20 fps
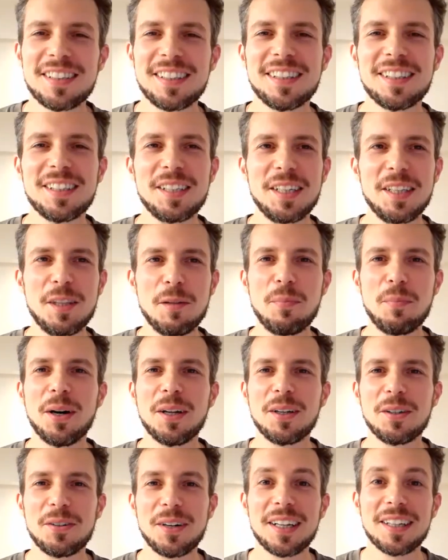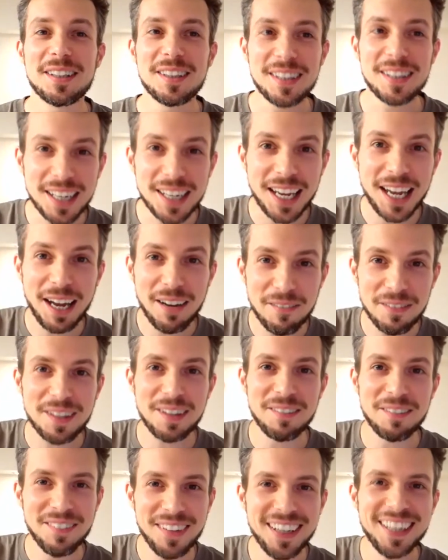in the pond, right? Then I have
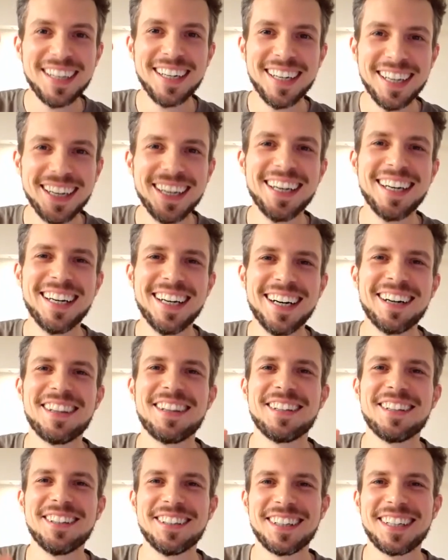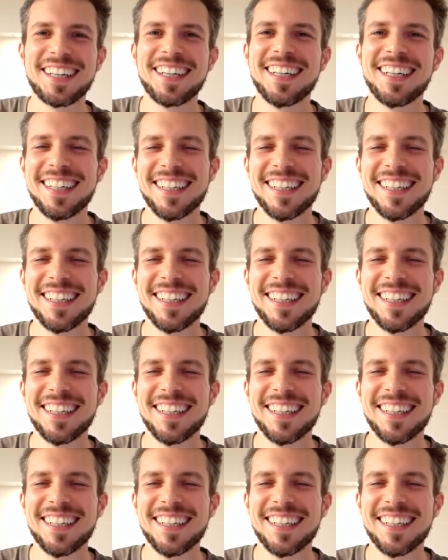them on the hook.